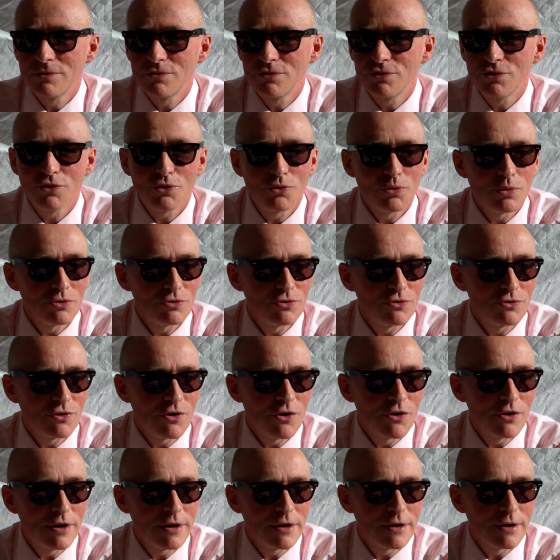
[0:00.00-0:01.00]
so we're
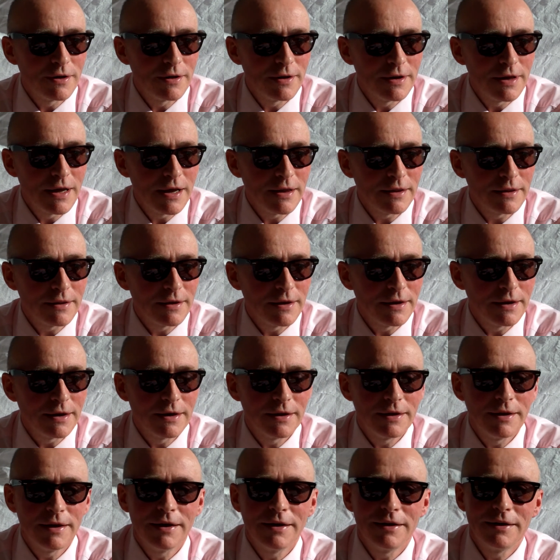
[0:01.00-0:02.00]
starting on that
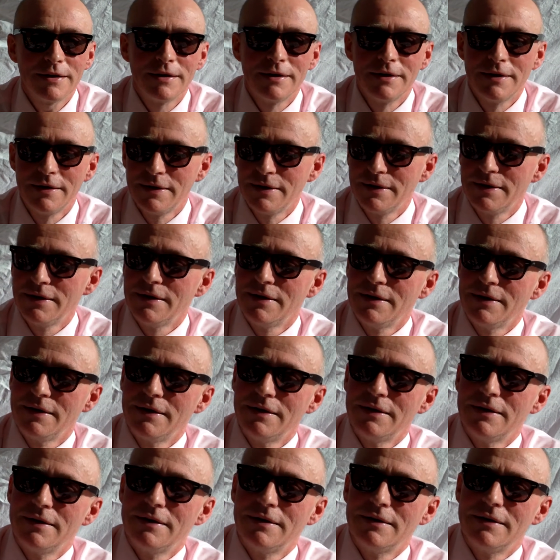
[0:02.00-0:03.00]
thing, and then
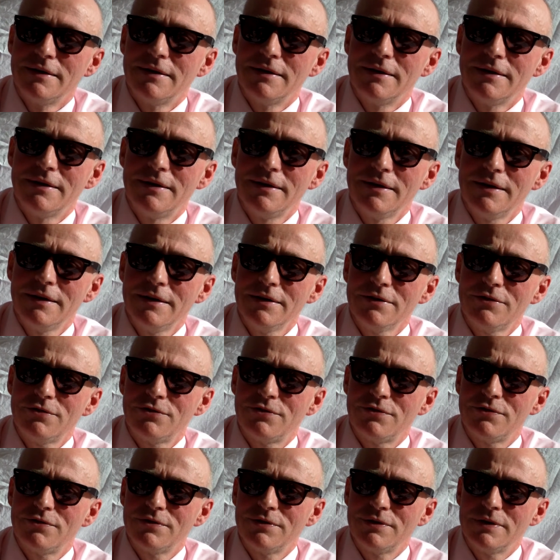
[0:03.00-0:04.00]

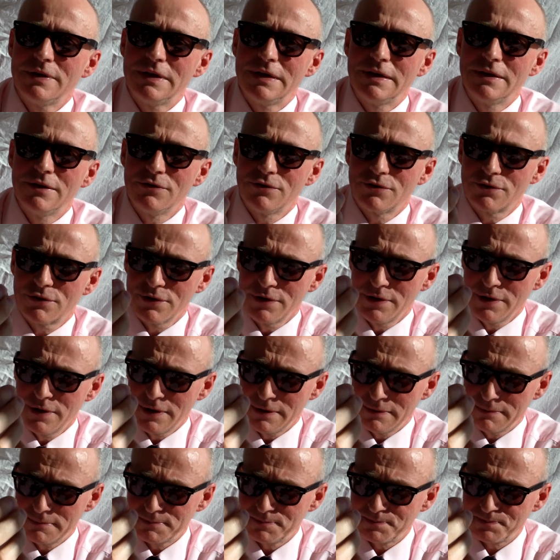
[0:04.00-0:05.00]
this is
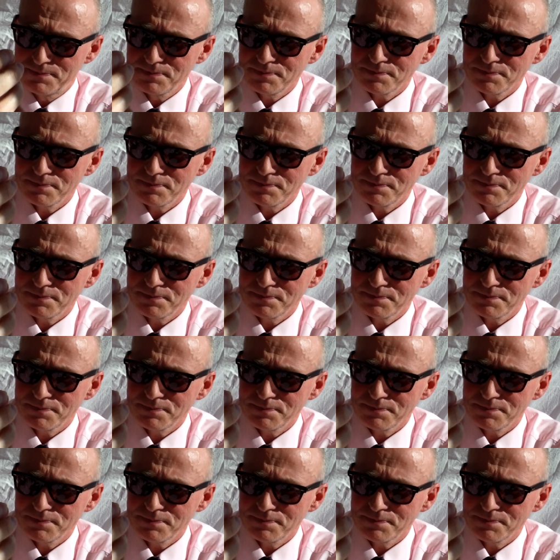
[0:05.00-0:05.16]
gonna